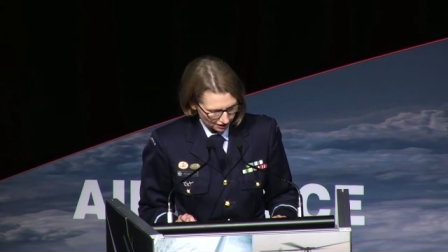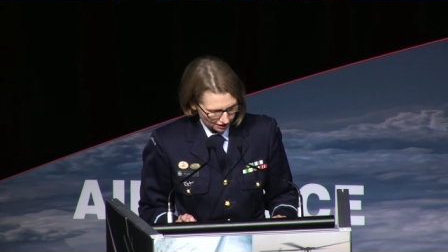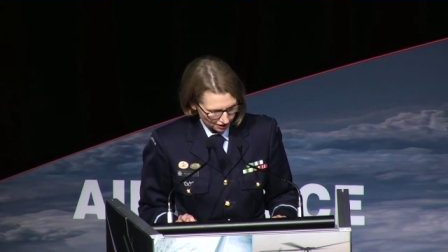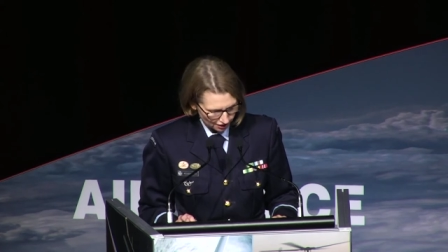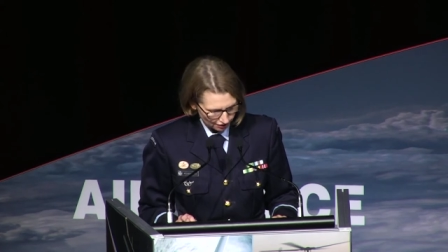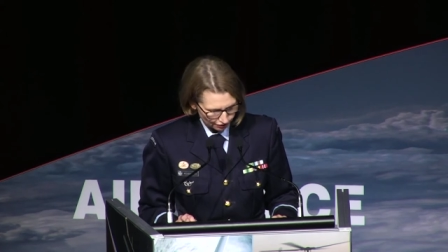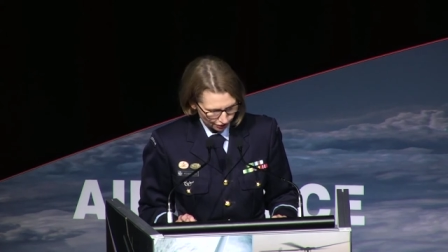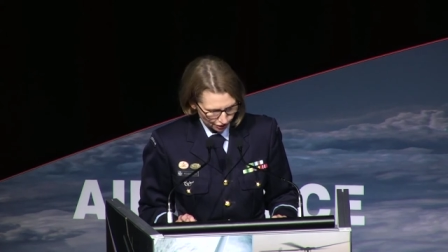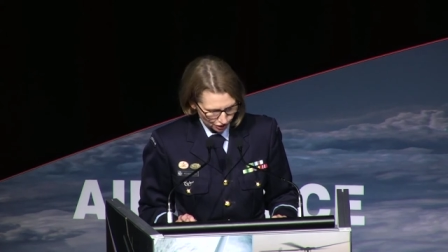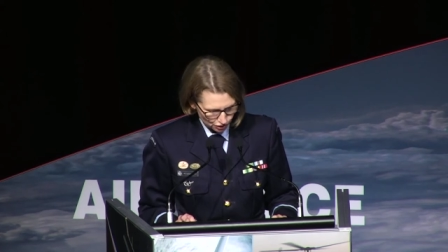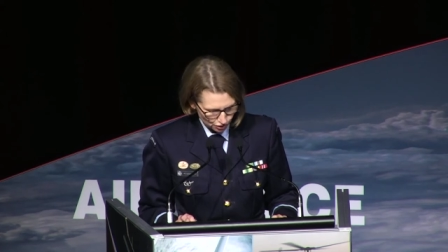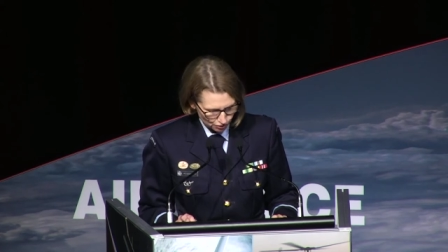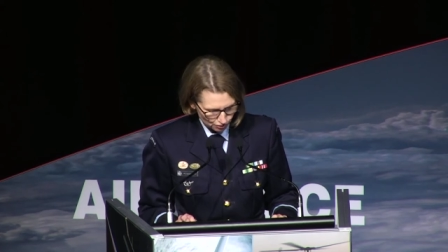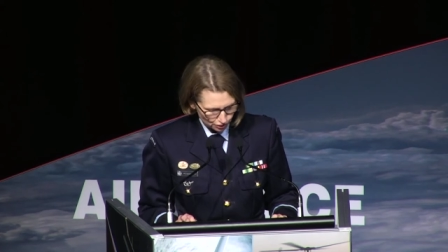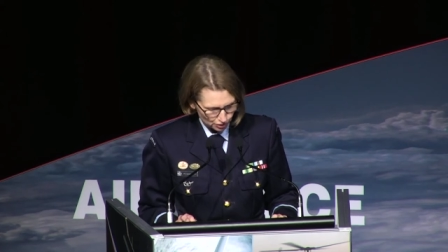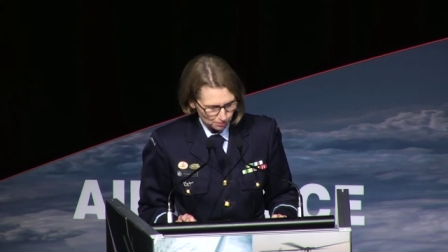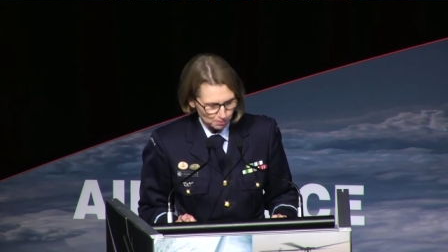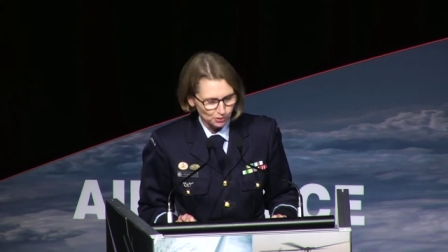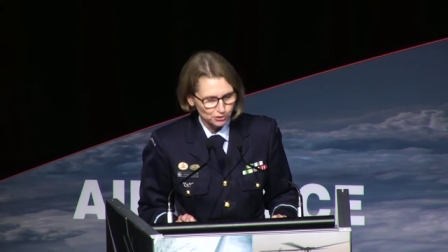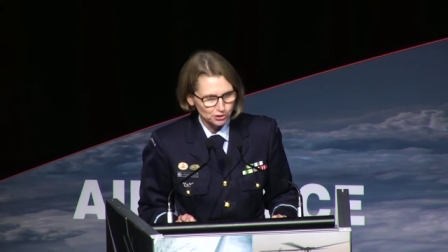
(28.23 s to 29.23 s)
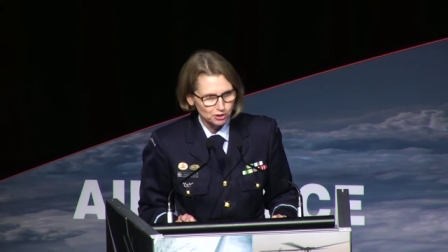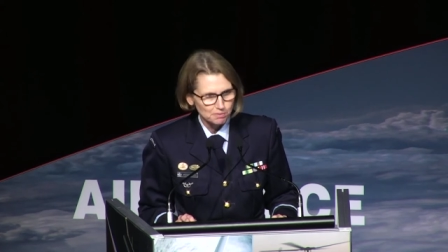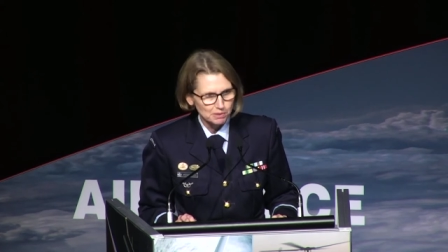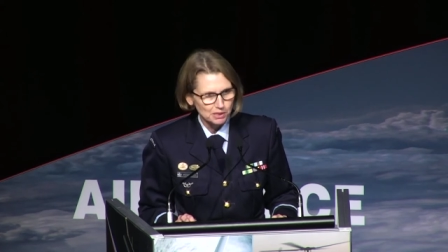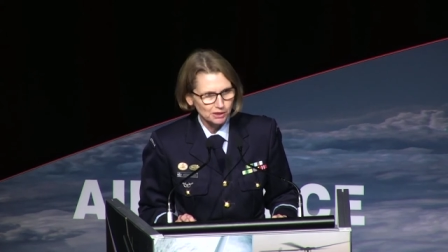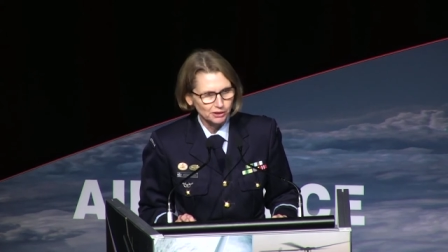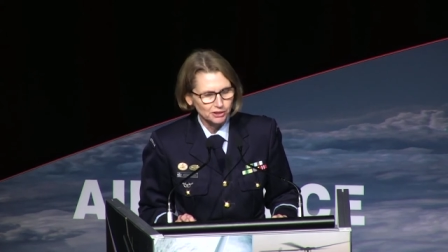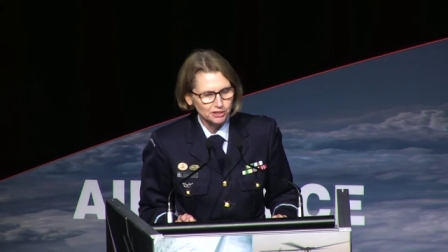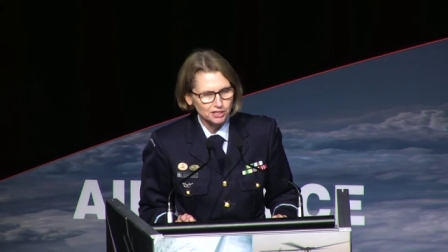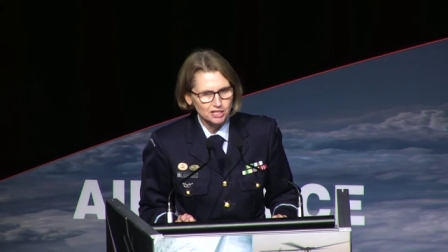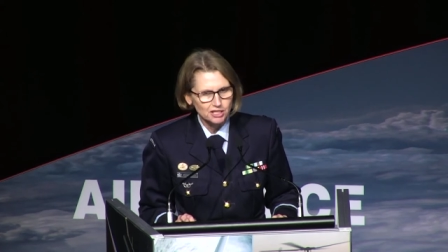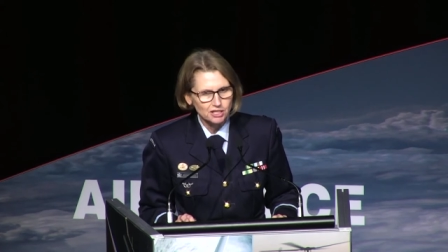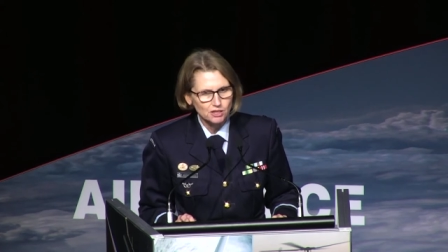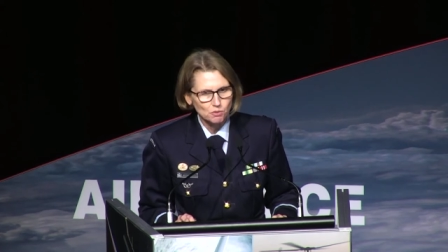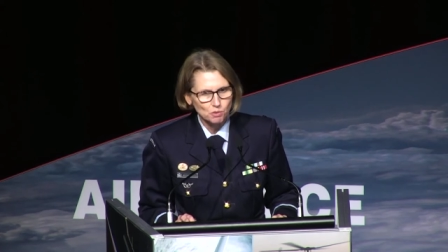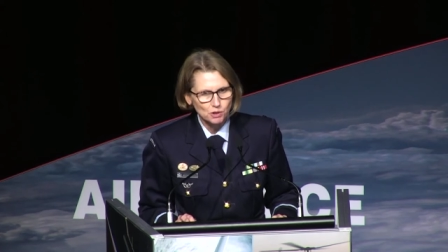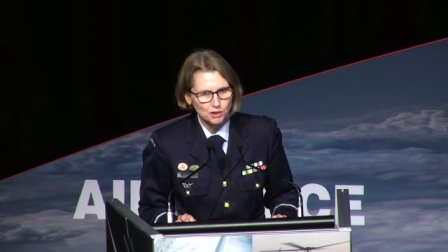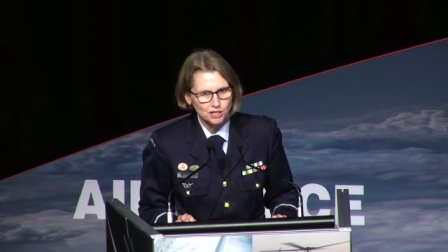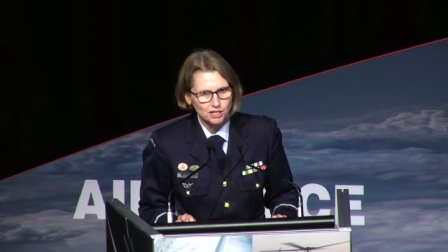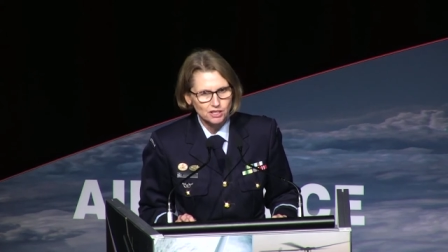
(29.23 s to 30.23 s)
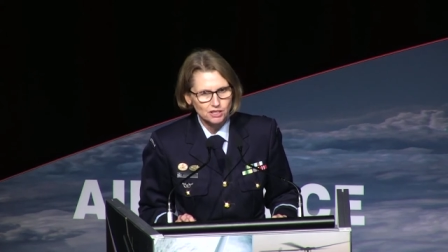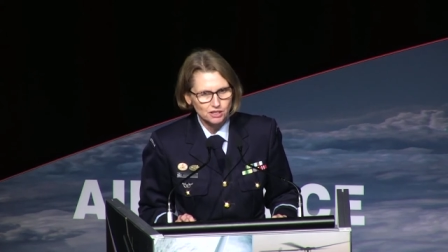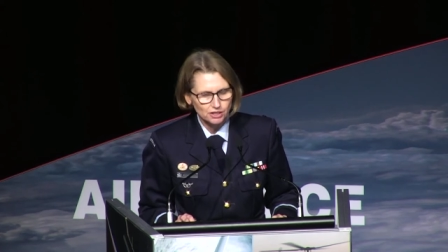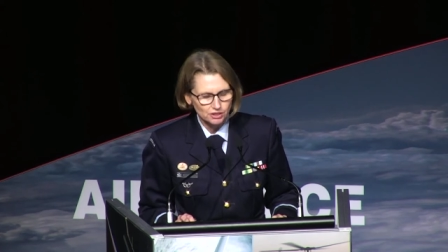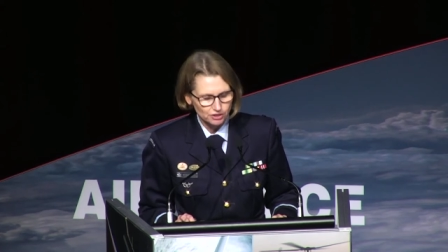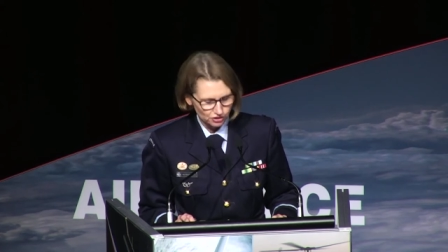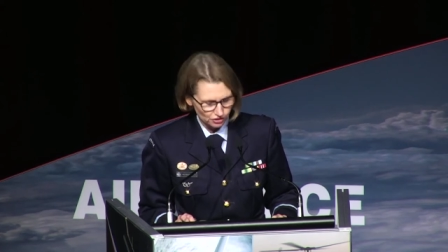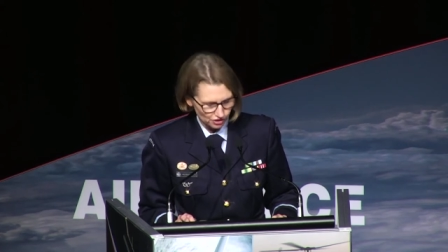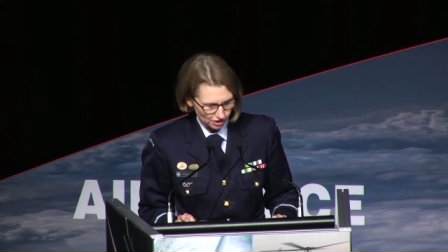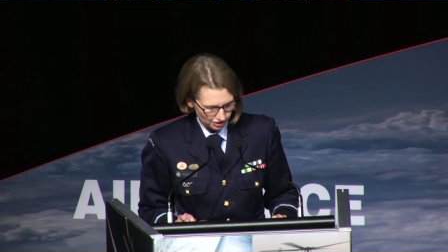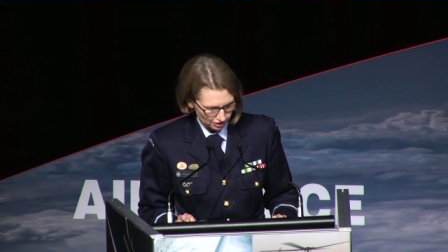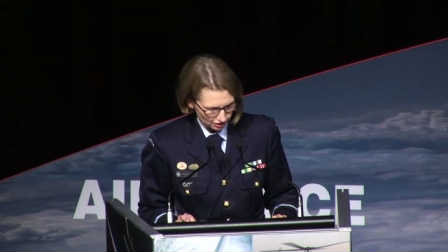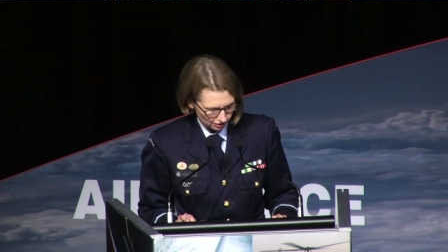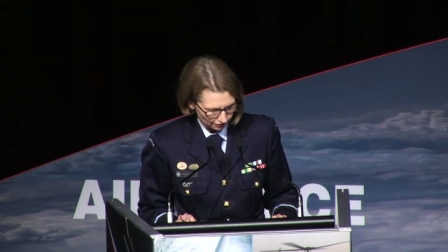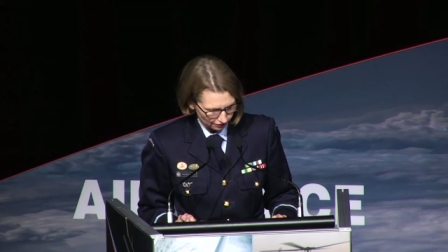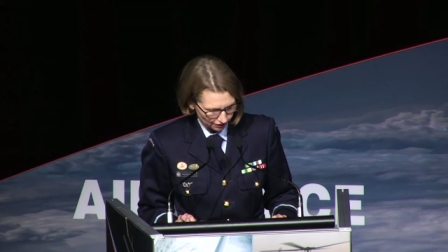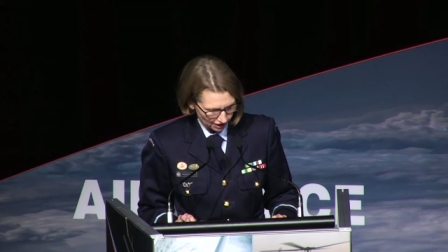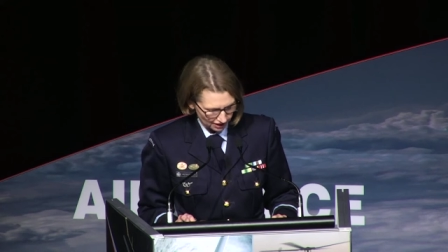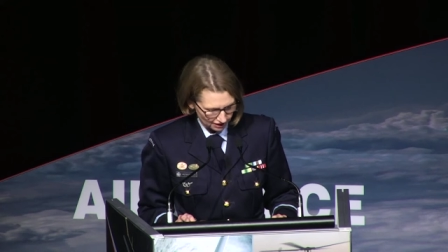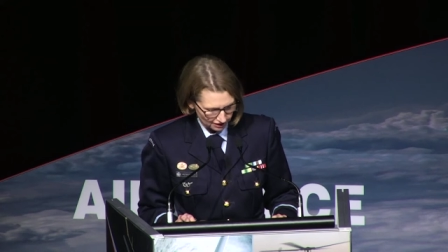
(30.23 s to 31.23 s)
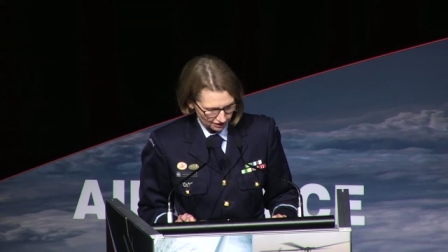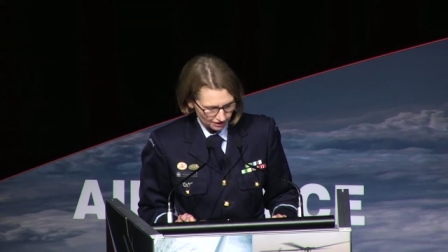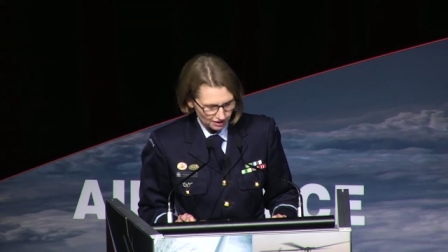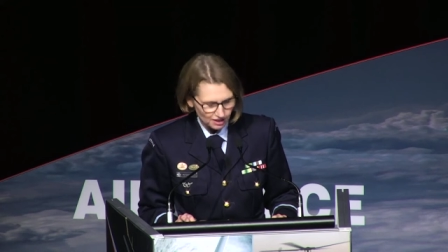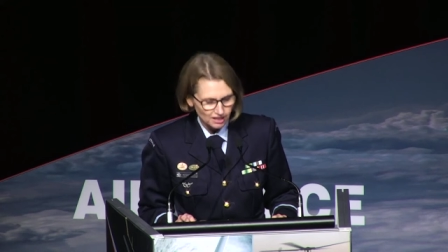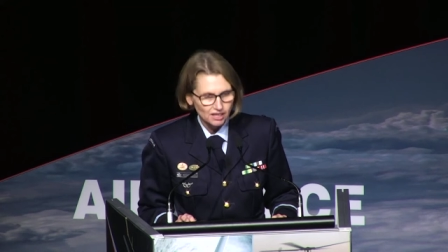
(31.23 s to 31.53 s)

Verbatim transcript: for a new responsibility within Australian defence,